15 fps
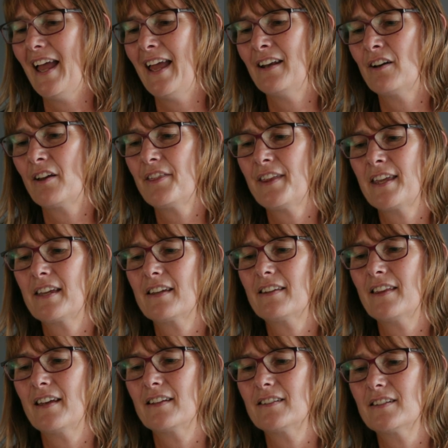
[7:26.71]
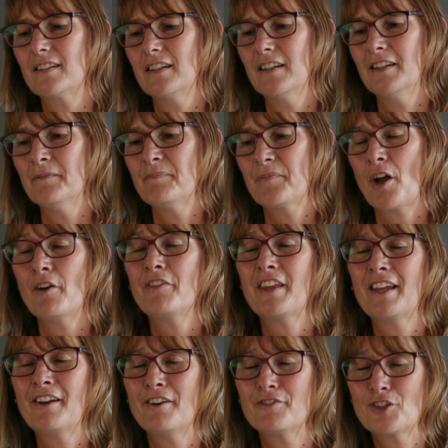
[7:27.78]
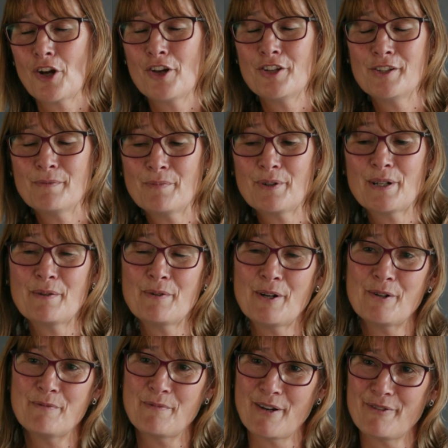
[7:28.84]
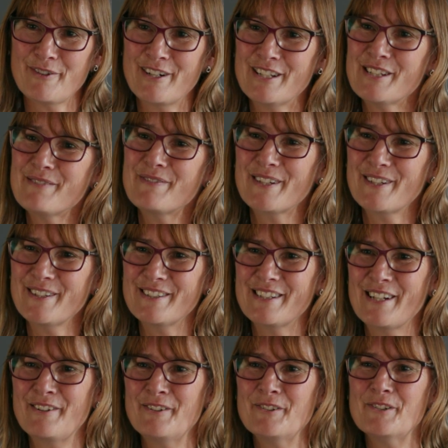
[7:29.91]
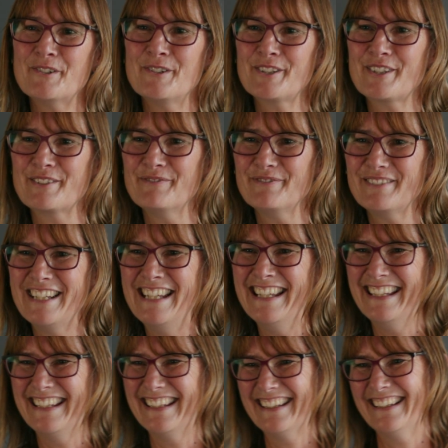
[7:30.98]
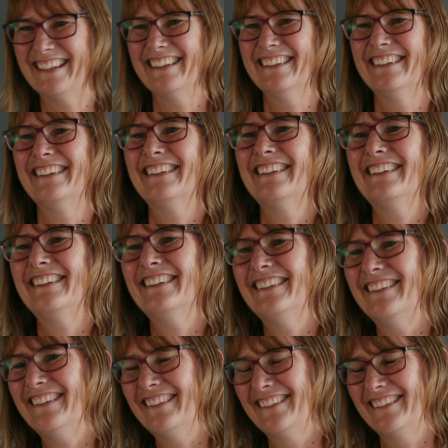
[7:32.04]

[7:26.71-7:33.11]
And I think I've chosen pretty well my friends, because they're all awesome. Yeah.